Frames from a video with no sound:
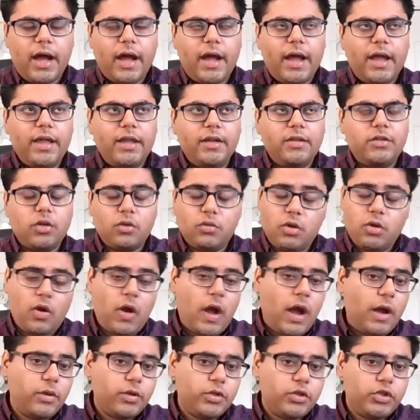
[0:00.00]
I don't know
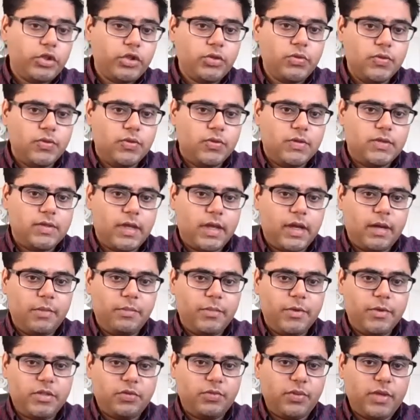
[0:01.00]
how to choose
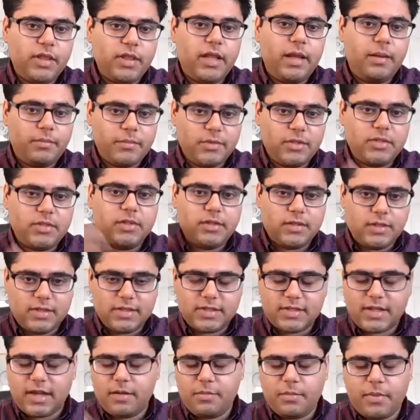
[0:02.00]
between them to
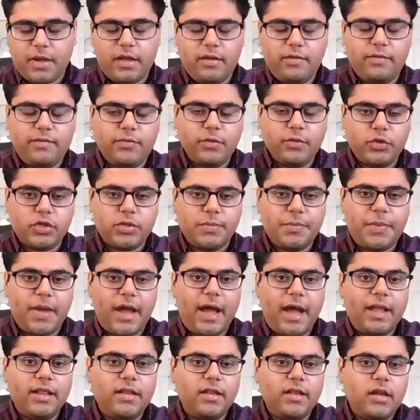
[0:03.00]
decide my future
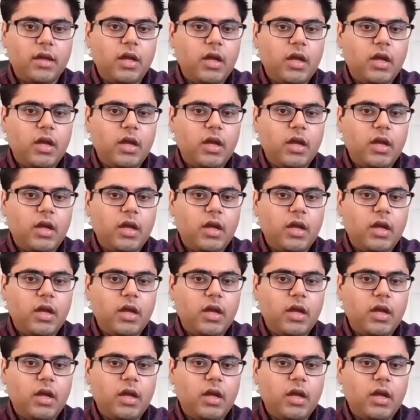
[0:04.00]
path.